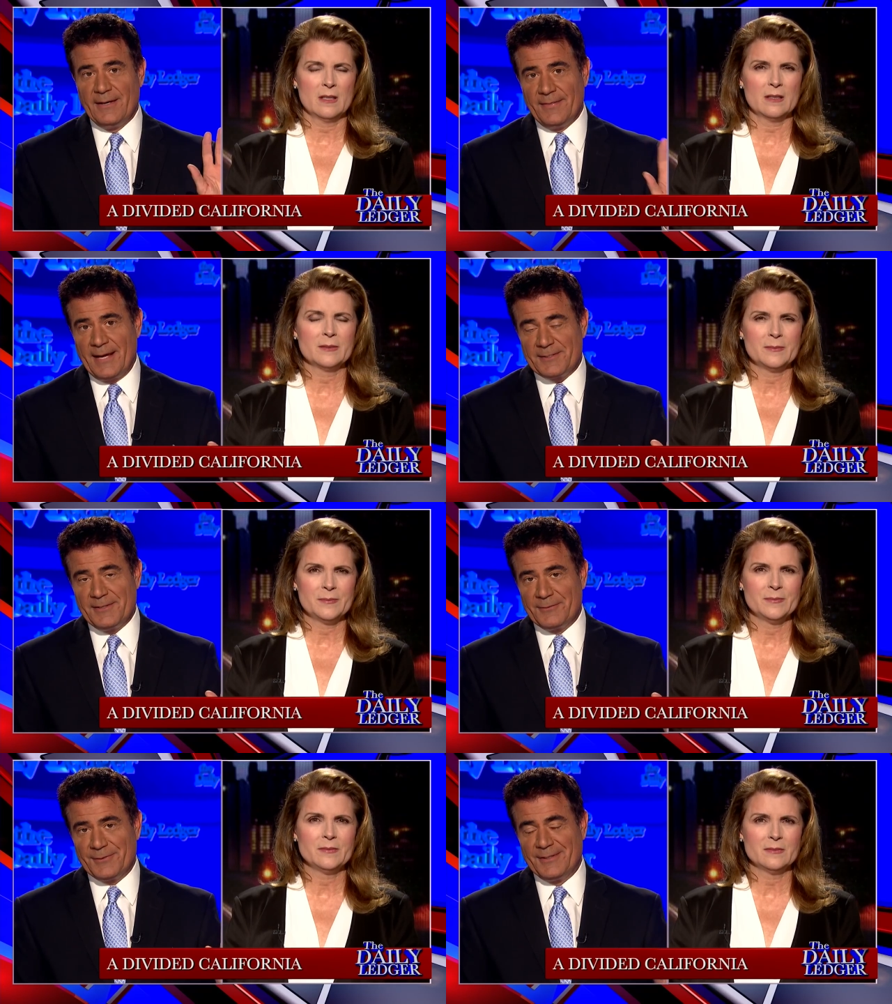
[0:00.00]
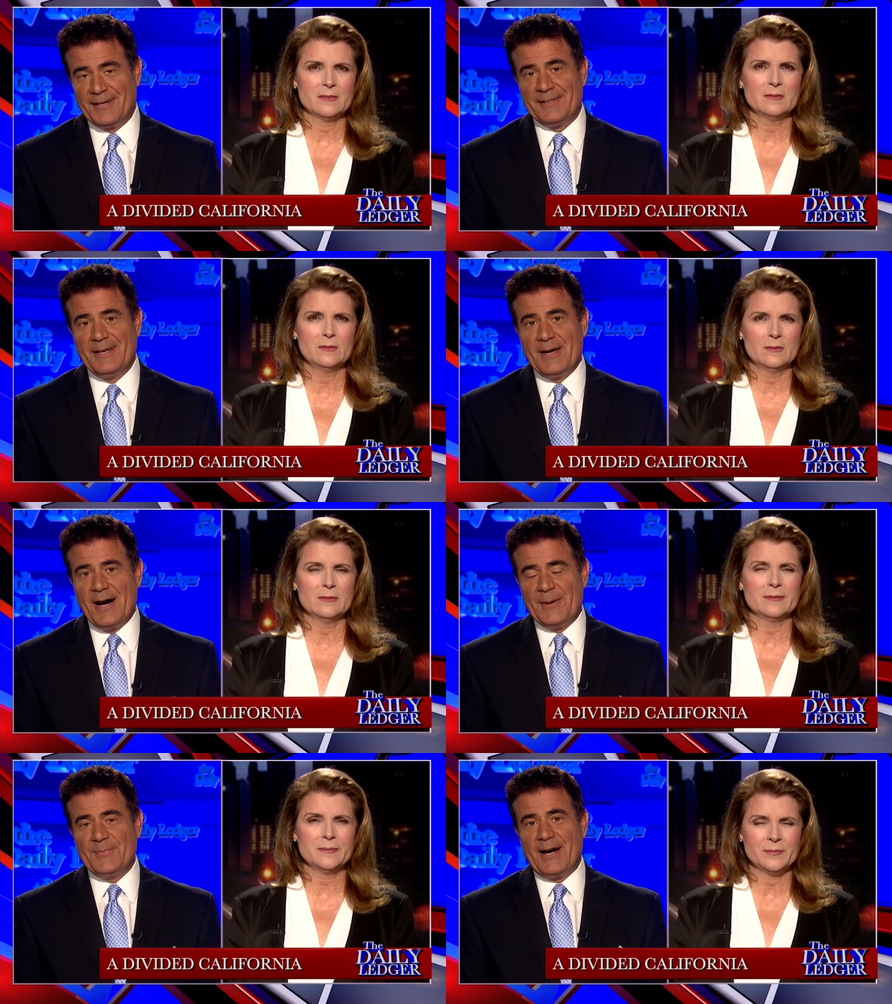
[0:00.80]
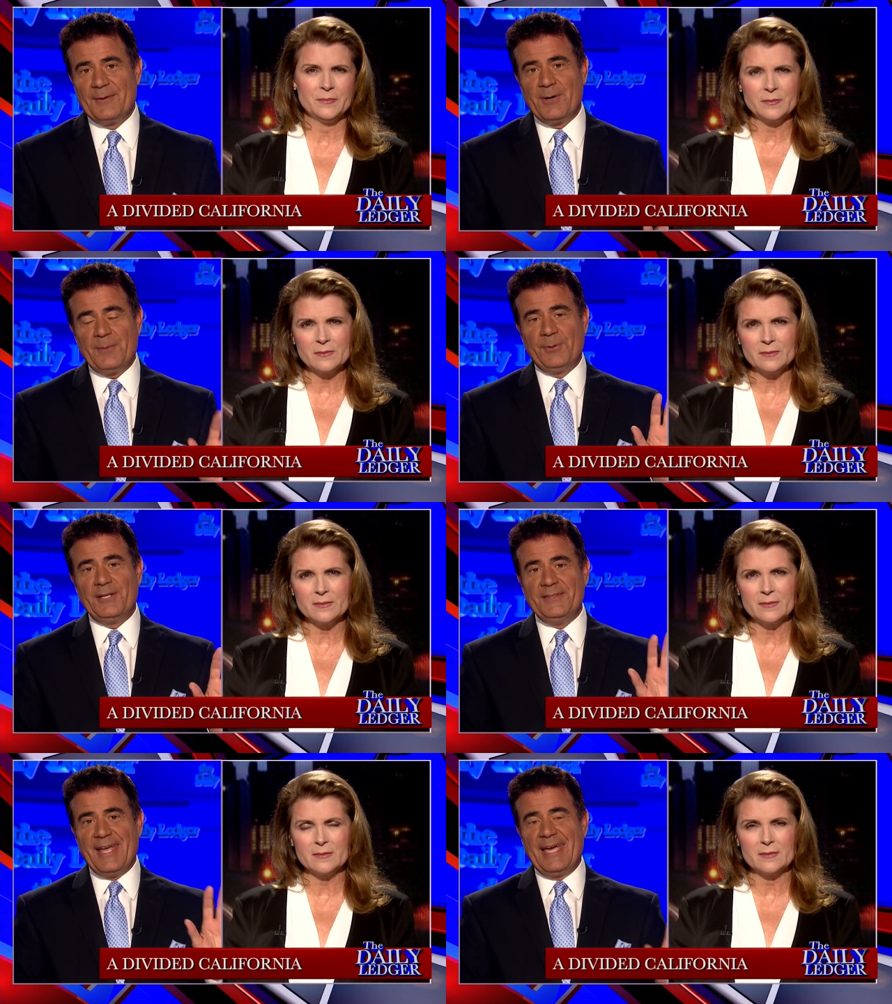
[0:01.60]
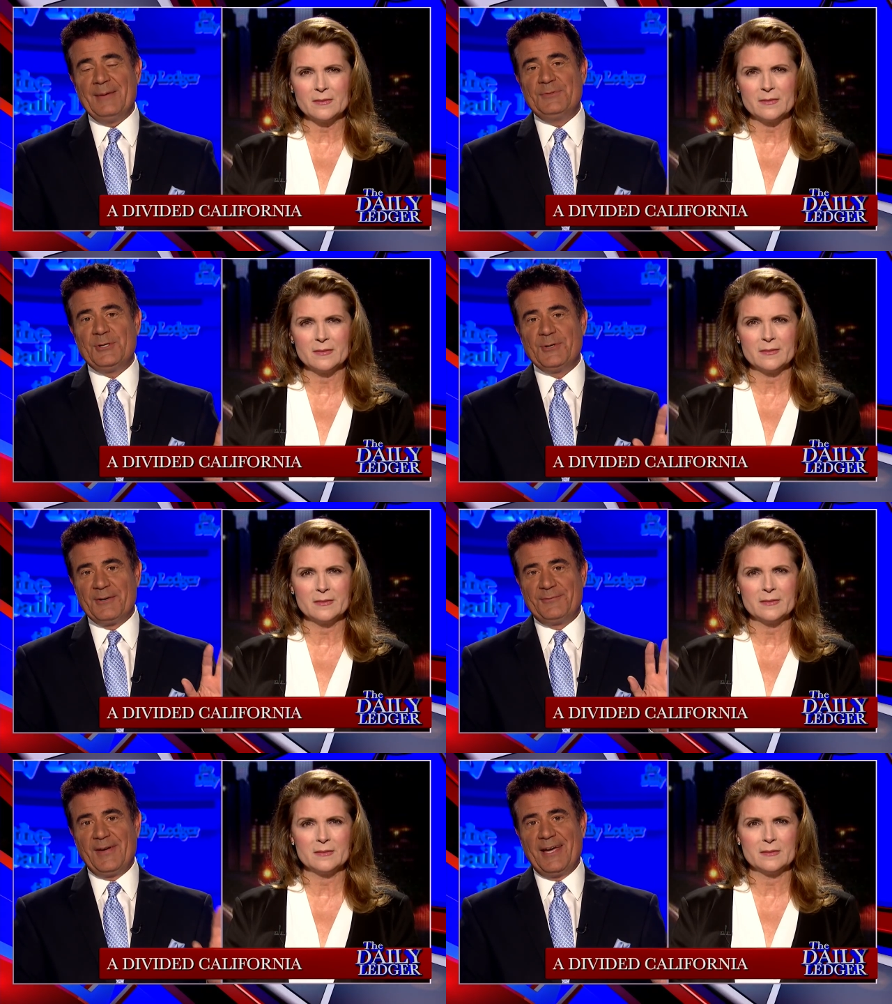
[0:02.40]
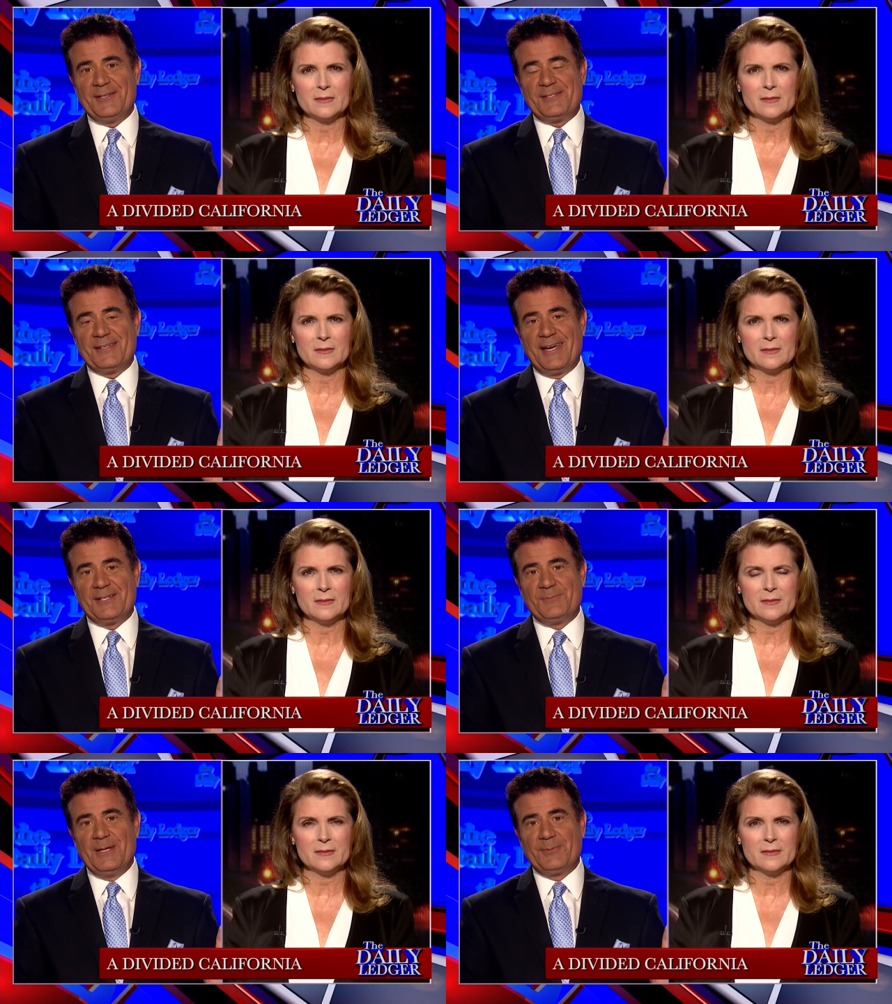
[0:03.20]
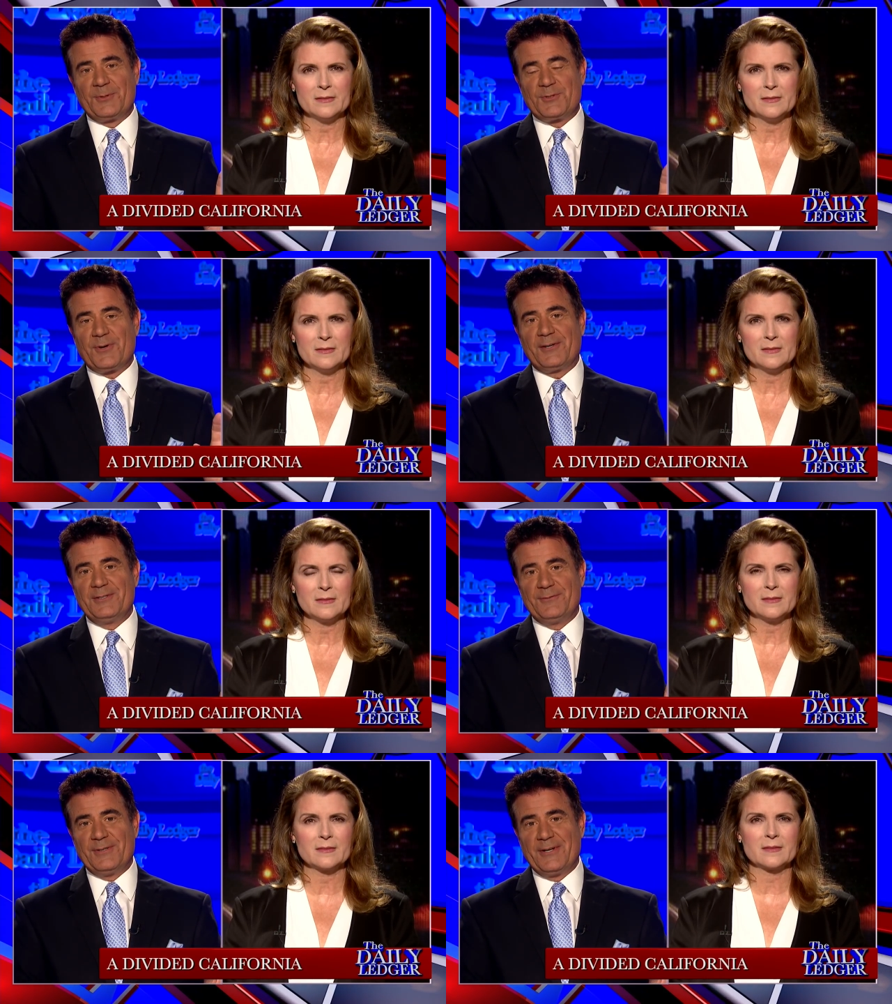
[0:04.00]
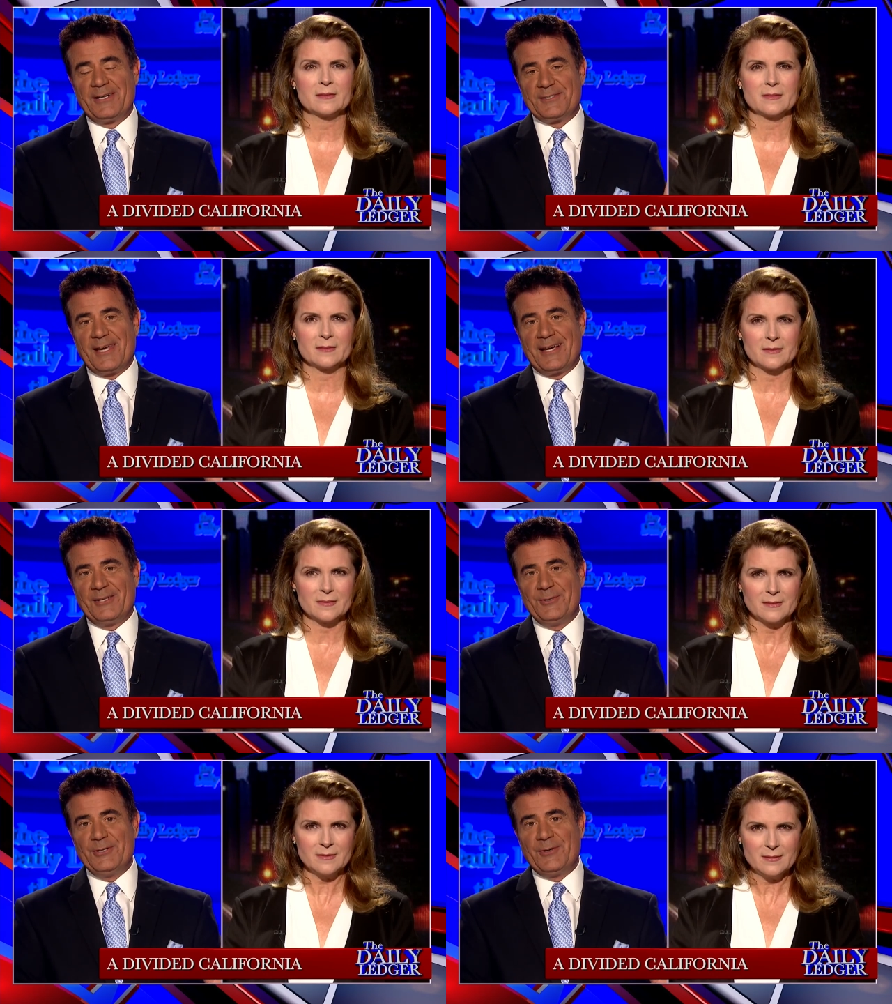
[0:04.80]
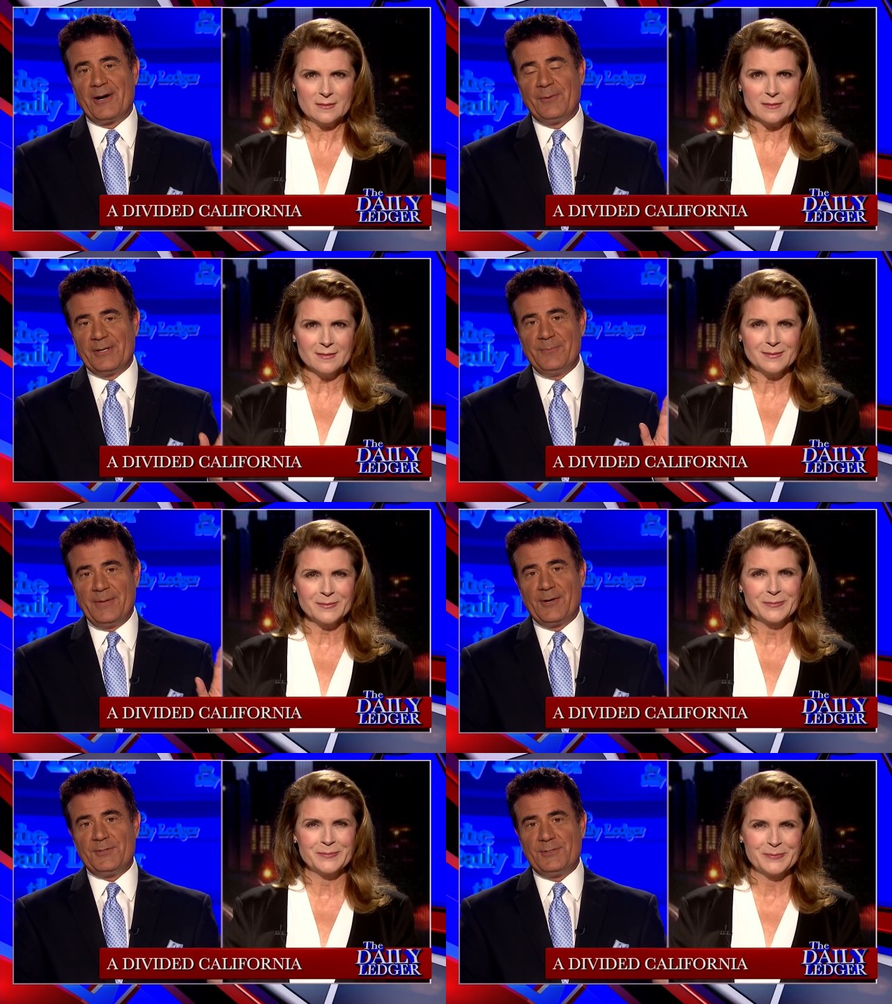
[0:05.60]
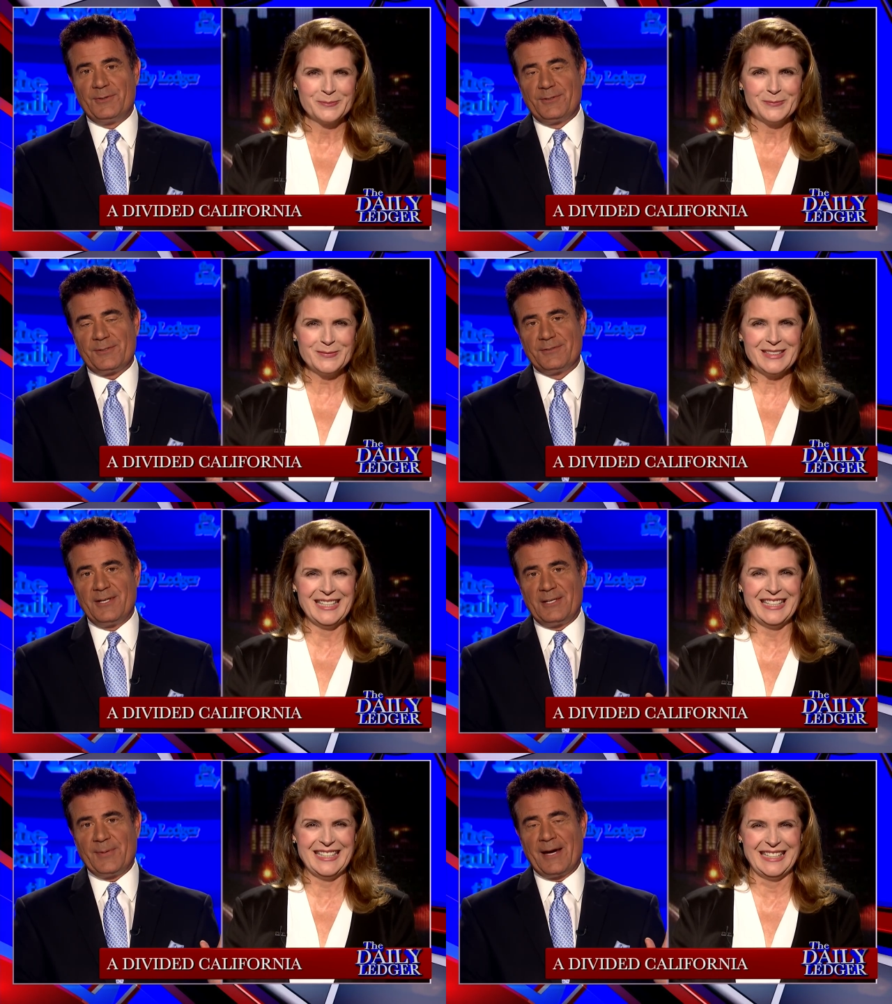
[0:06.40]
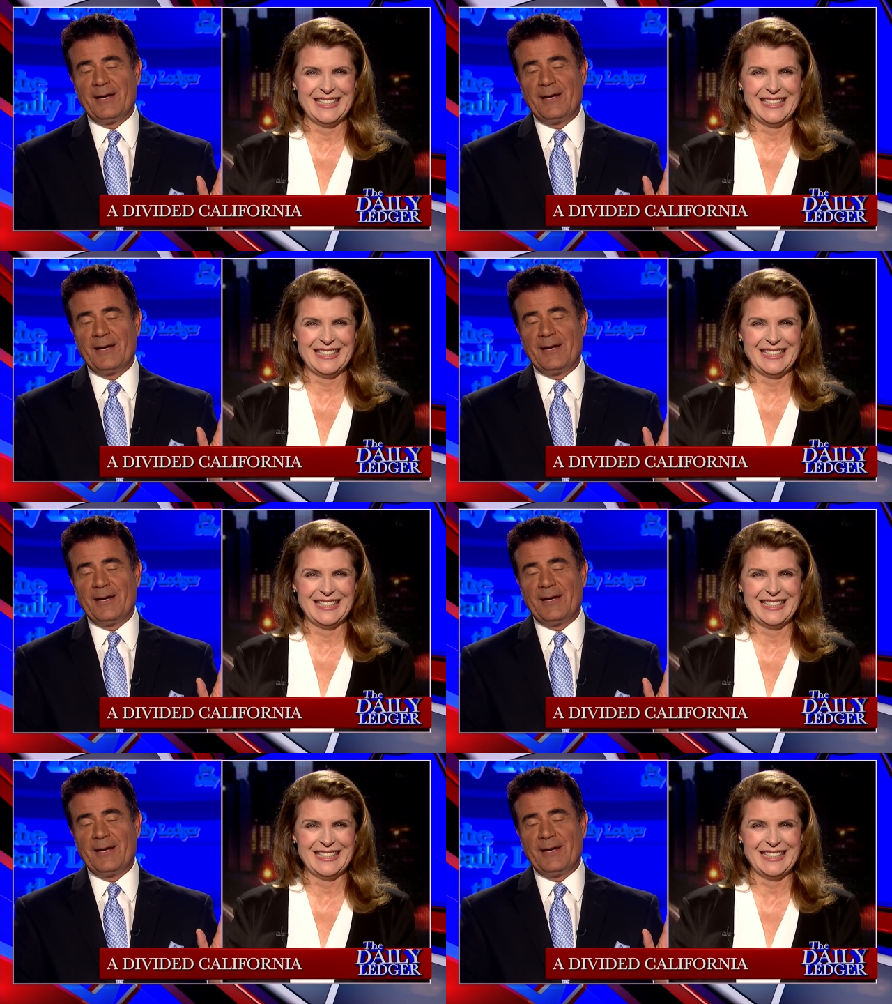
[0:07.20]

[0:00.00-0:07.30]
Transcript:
Speaker 1: That's enough on that. Um, I want to put a name to a face in case people are struggling to figure out exactly who you are. I want to embarrass you also. Take you back